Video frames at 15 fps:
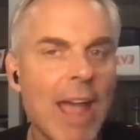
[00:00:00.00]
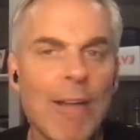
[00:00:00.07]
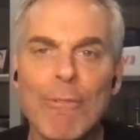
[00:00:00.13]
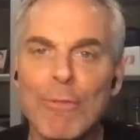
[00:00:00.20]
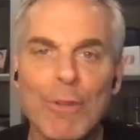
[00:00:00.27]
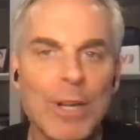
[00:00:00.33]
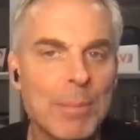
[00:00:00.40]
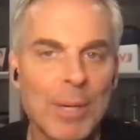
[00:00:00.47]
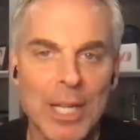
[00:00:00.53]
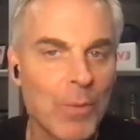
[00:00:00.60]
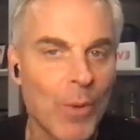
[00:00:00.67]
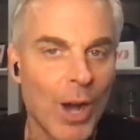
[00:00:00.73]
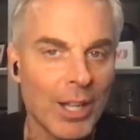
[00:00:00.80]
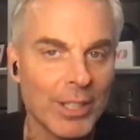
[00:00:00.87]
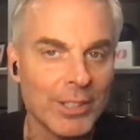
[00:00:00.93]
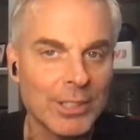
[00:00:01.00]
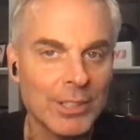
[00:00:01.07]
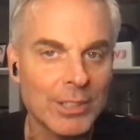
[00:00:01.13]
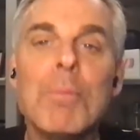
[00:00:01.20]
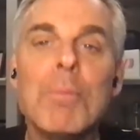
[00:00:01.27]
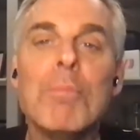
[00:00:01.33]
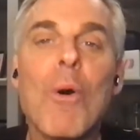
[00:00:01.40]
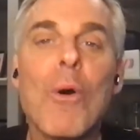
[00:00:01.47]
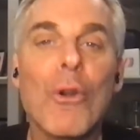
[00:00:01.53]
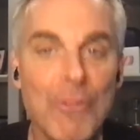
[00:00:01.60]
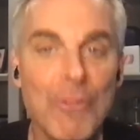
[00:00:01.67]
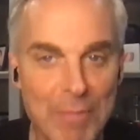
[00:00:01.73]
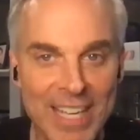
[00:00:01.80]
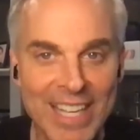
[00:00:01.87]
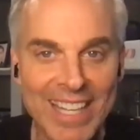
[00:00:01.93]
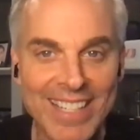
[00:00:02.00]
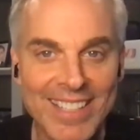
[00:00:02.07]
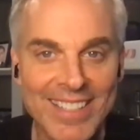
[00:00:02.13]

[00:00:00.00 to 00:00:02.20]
everybody wants, more of me.